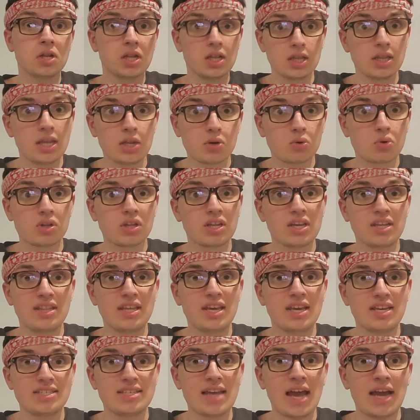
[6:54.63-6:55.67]
Literally
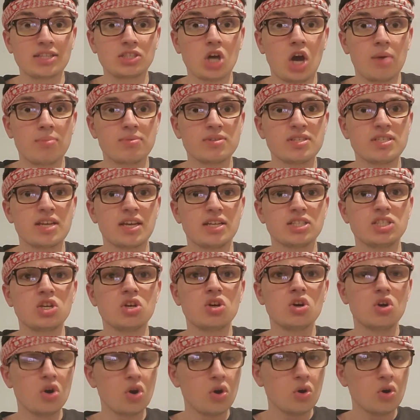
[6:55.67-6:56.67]
the exact opposite.